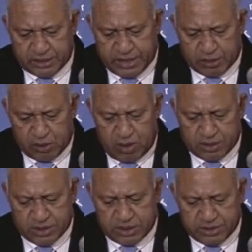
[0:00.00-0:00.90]

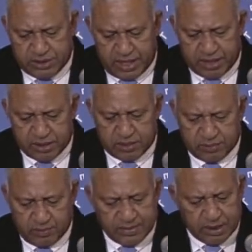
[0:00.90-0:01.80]
technological change
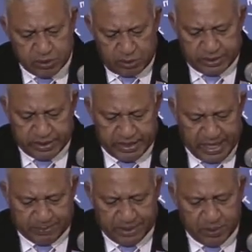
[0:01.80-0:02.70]
is already
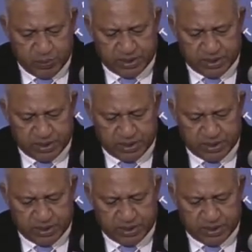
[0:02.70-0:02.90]
happening,